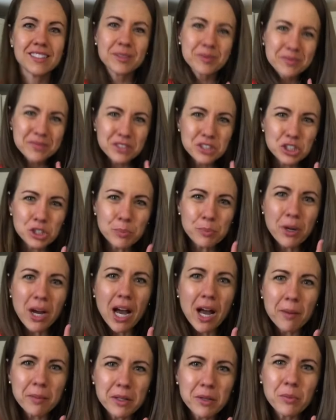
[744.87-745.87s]
You
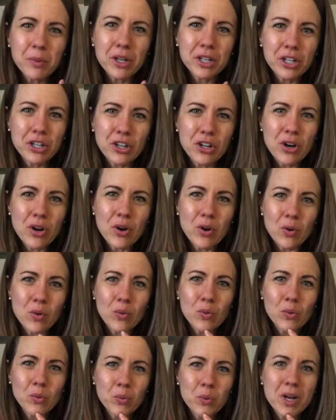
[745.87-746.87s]
probably want to know
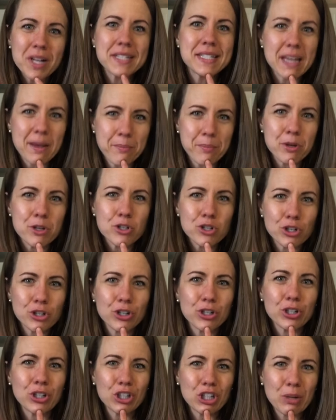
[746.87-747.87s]
what temperature to
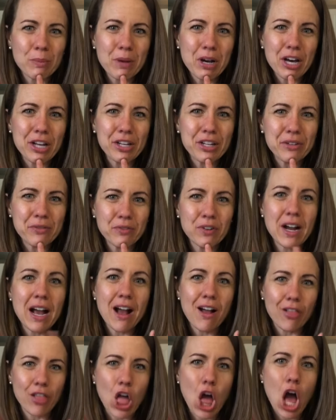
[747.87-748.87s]
cook them on and for how
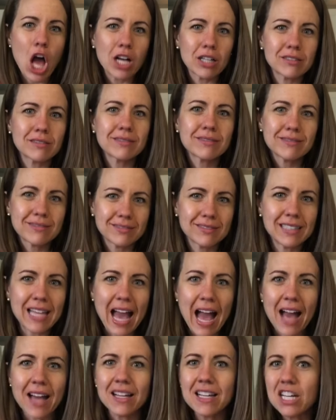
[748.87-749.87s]
long. Yeah.
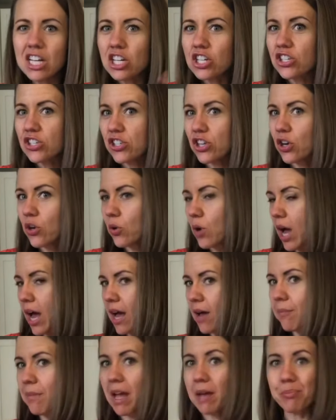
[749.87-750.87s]
So
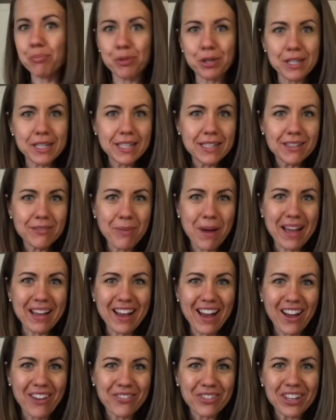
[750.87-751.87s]
I preheated my
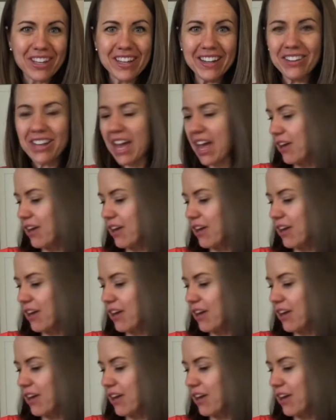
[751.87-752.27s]
oven at